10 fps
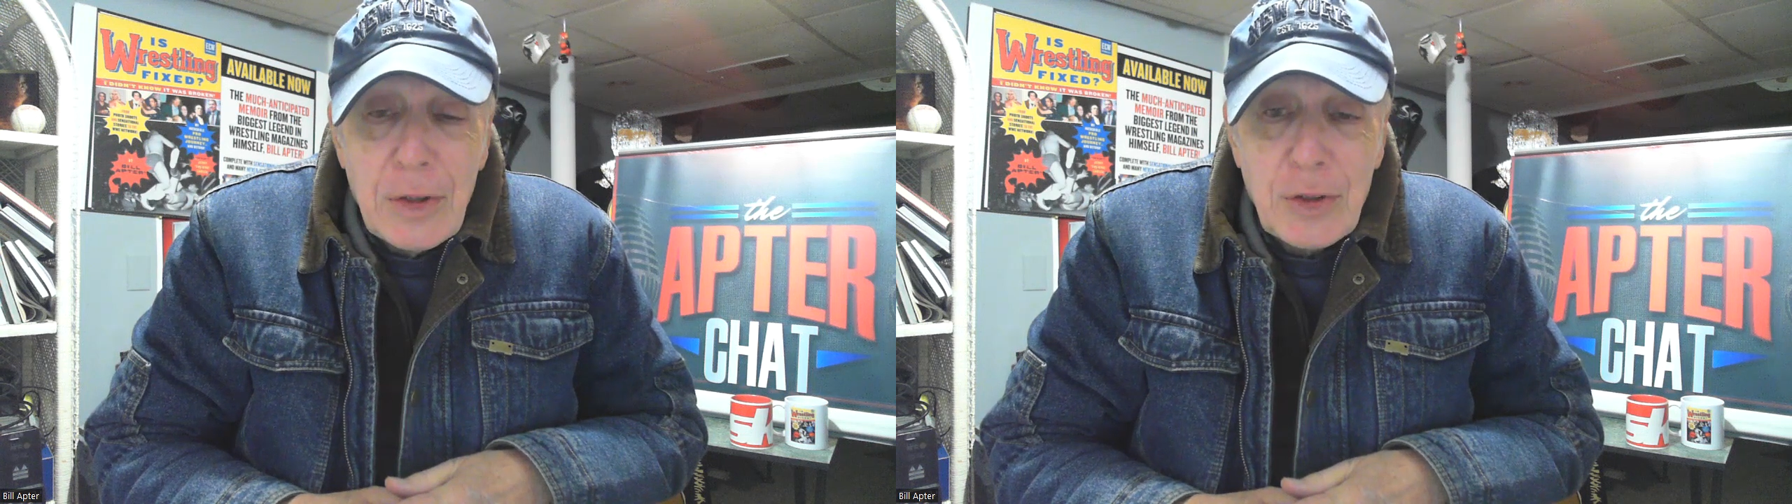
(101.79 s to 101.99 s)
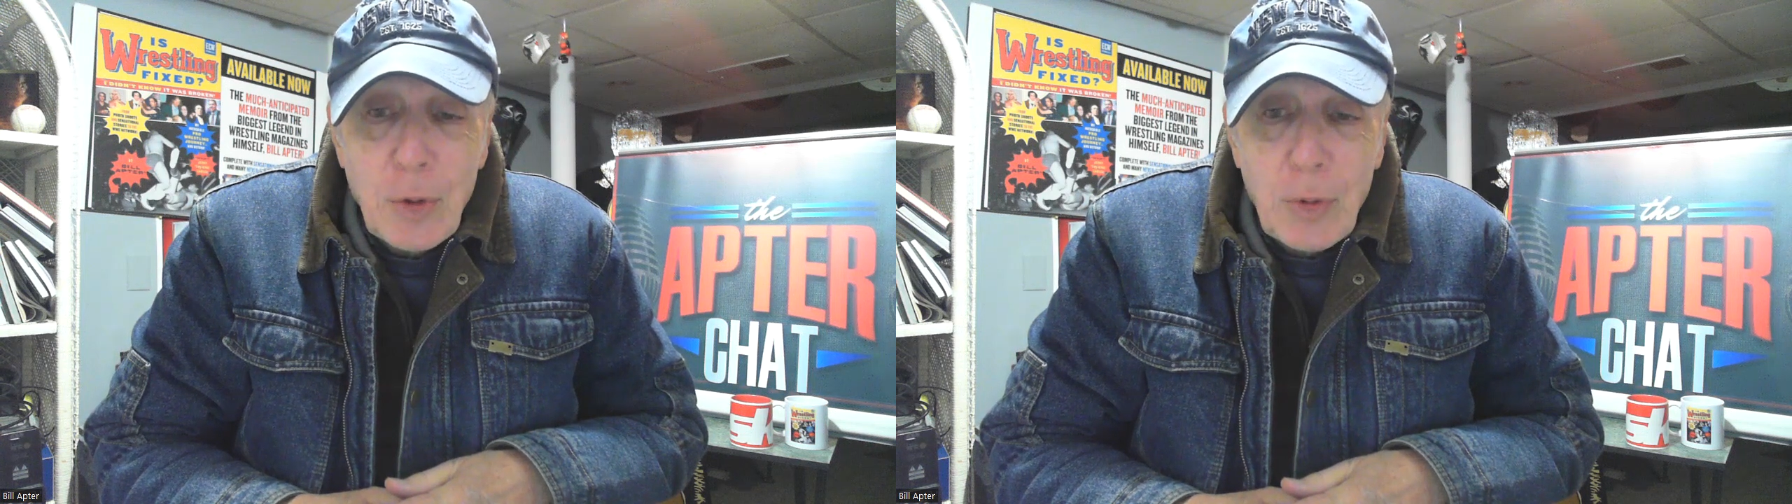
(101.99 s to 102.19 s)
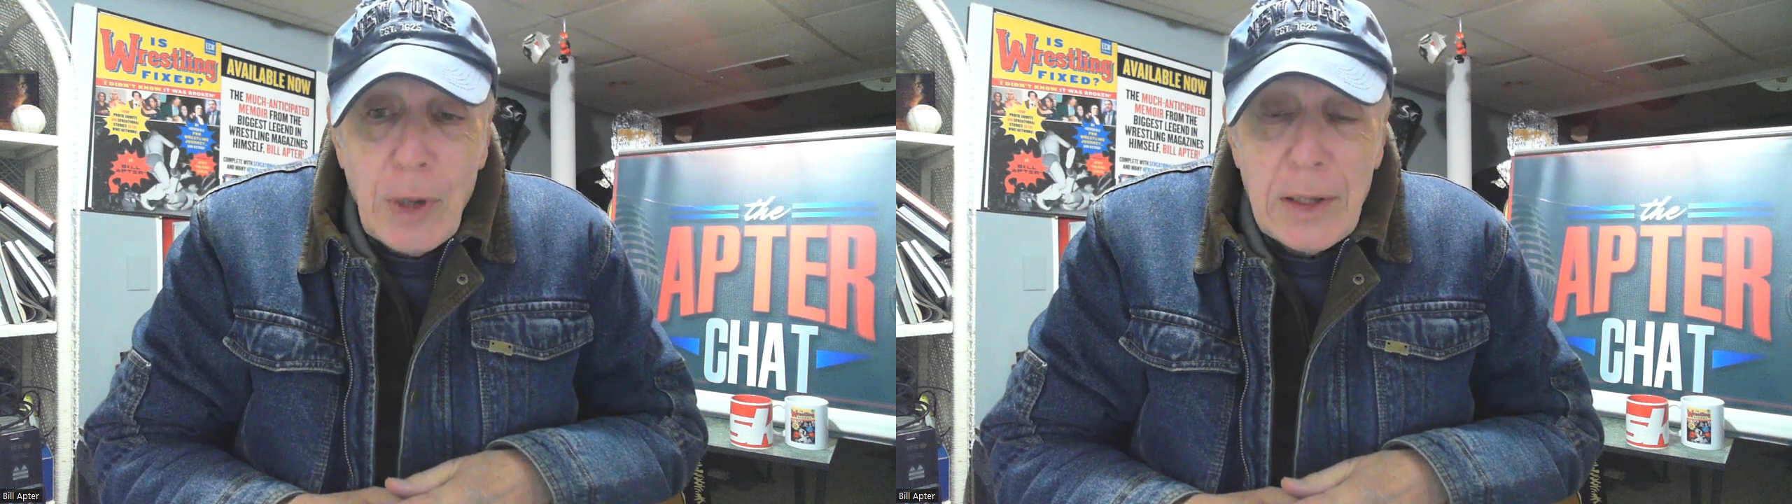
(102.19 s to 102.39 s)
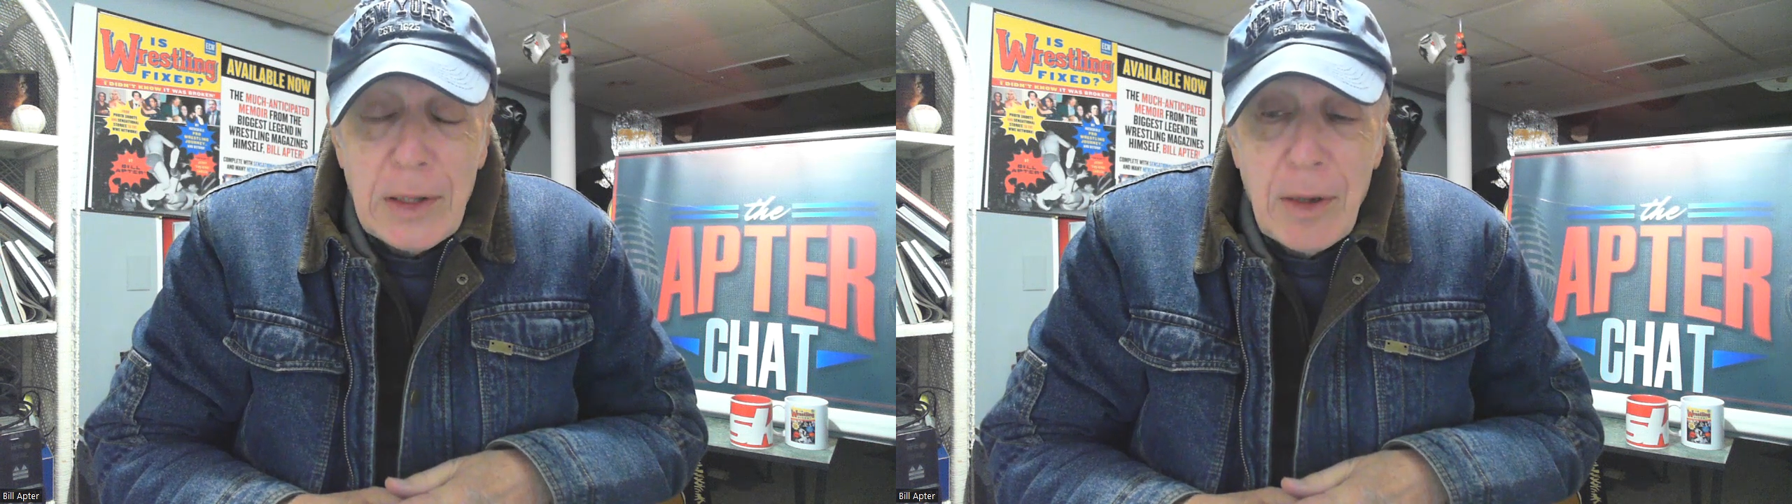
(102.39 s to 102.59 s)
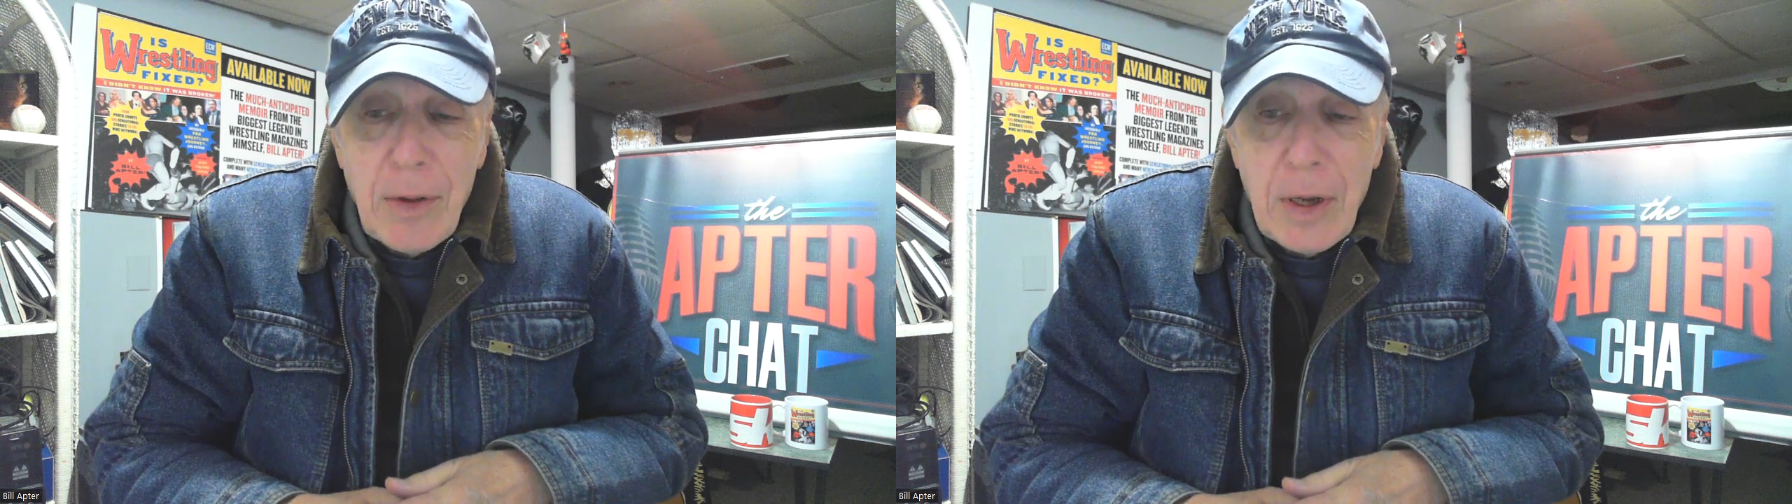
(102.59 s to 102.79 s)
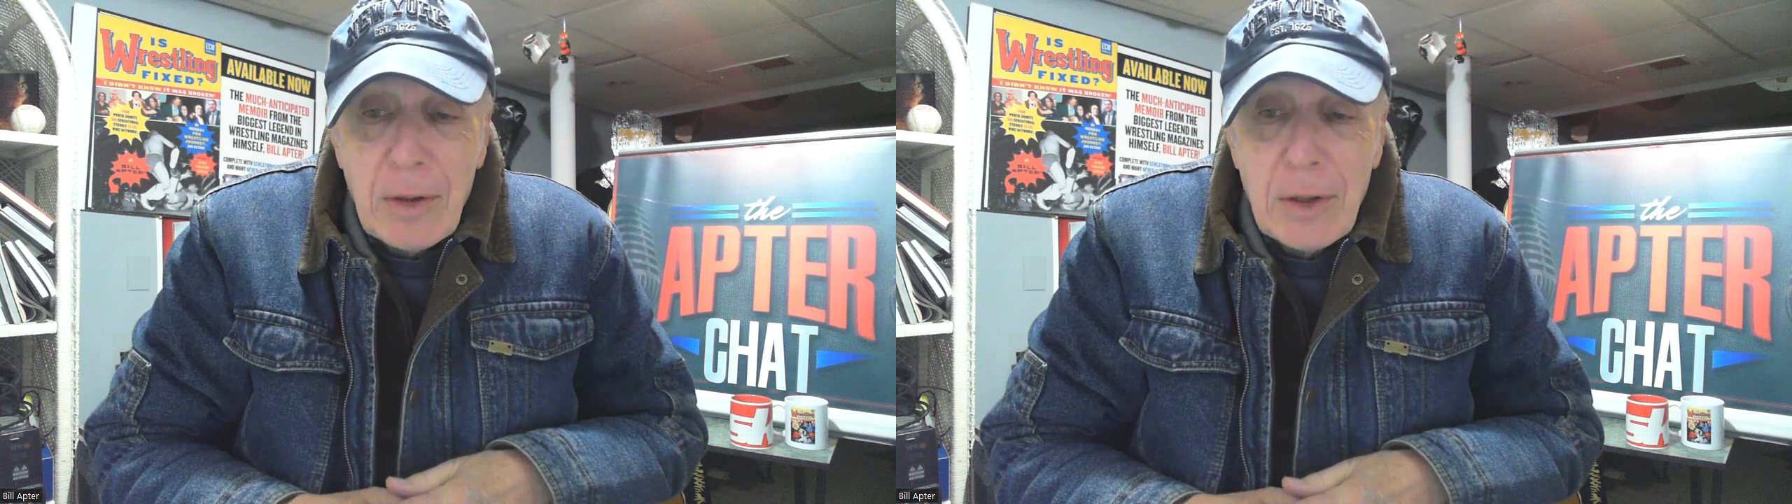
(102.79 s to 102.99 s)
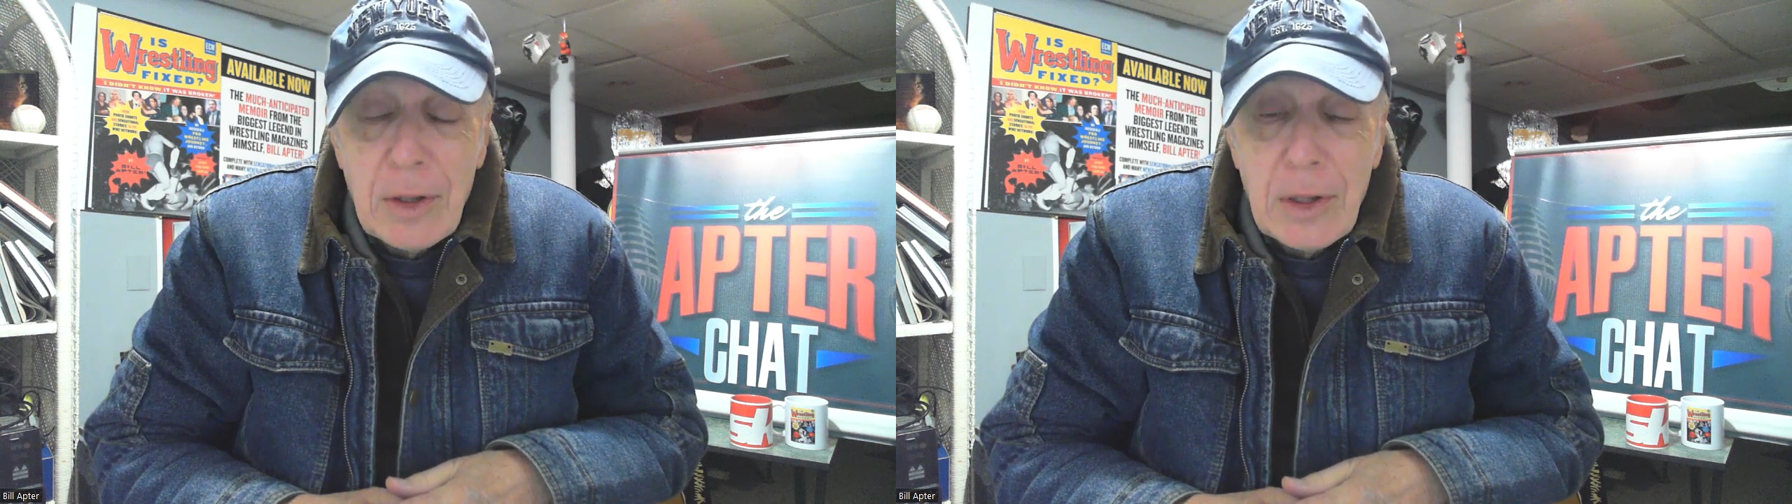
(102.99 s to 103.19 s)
store right near there